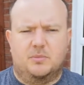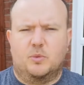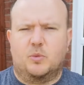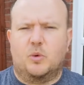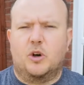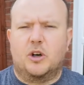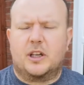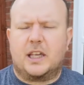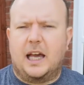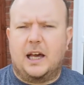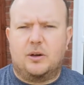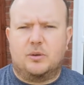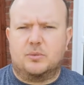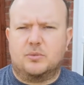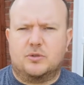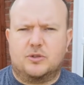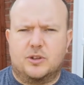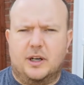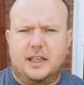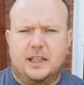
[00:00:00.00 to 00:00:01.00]
workout
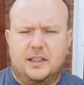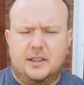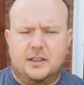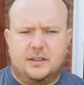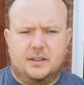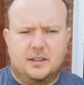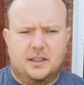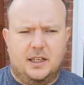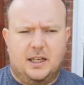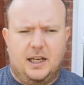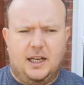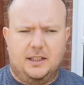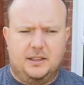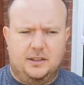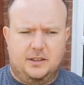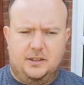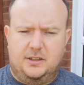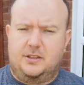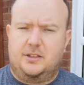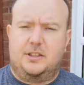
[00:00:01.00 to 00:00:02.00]
drink,
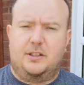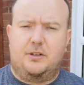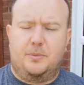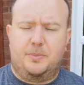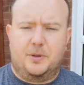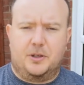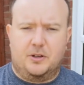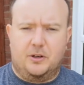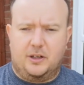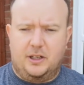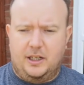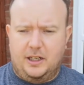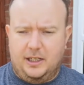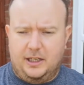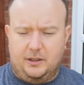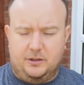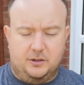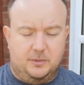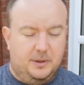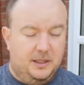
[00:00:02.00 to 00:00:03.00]
and the syrup had gone in it.
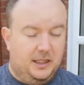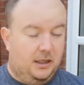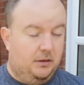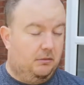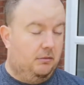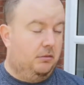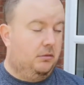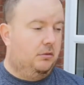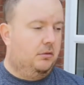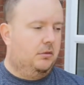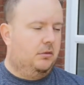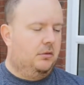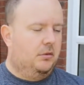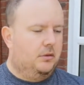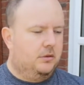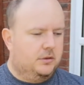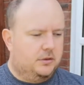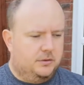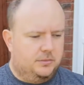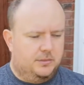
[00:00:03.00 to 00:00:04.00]
I was a bit like, whoa,
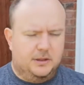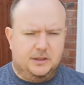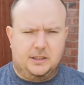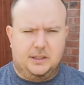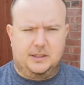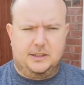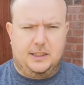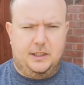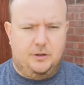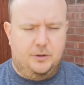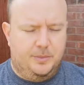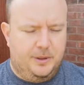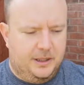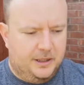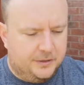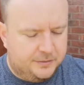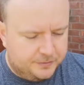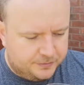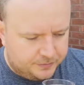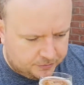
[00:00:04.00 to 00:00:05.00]
smells like a sour beer.